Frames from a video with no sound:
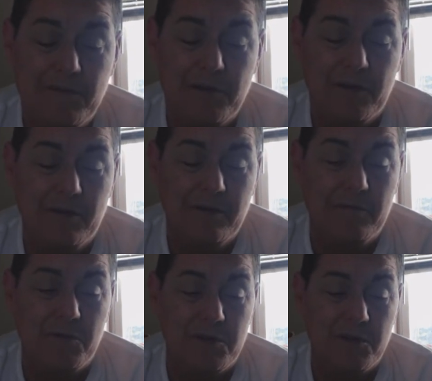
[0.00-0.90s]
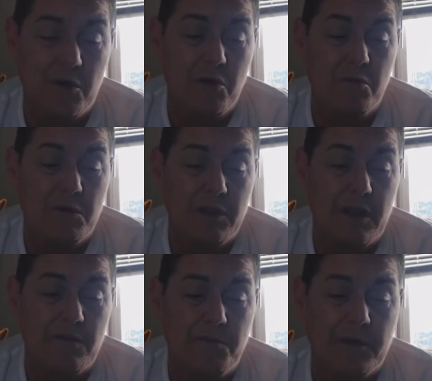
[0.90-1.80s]
with her, which Noel will
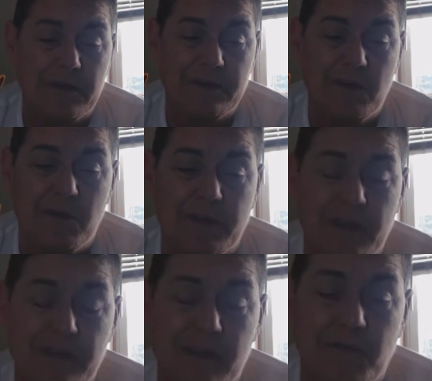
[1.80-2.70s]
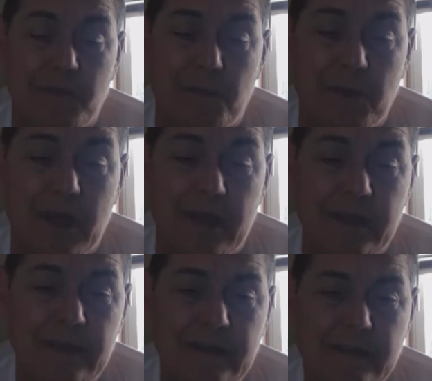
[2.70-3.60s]
love because Noel does love to play.
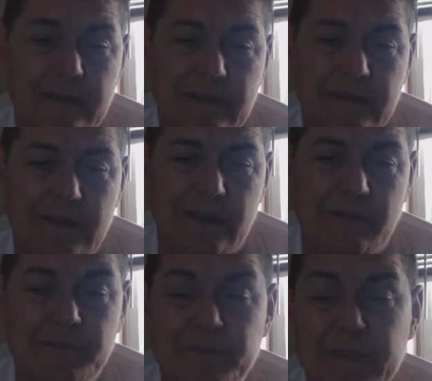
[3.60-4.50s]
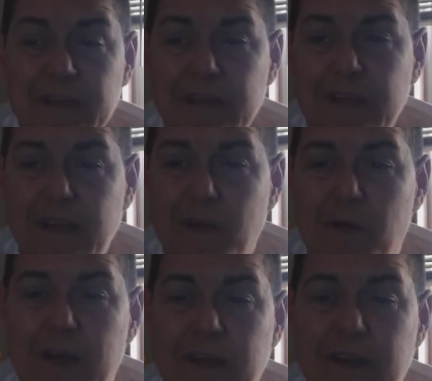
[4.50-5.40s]
So
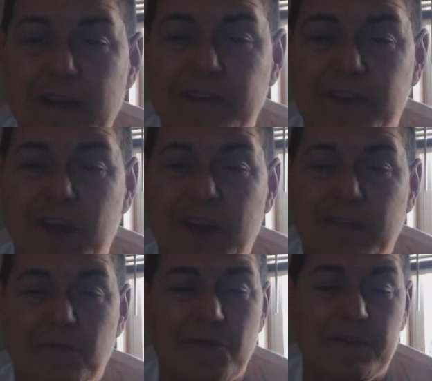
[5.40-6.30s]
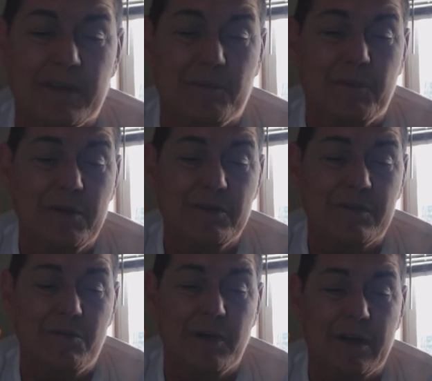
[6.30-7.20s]
anyway, I just thought I'd throw this up there
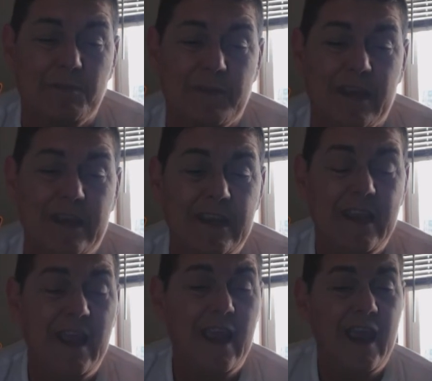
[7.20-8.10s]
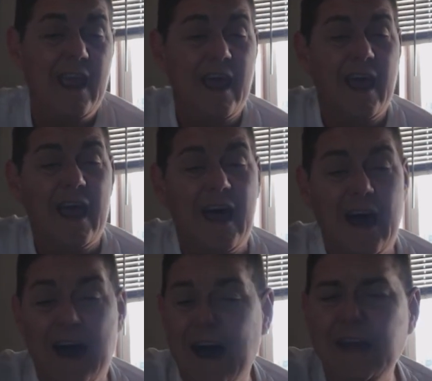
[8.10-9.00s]
as a quick update.
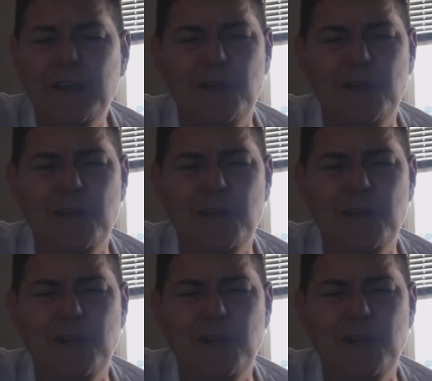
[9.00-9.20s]
How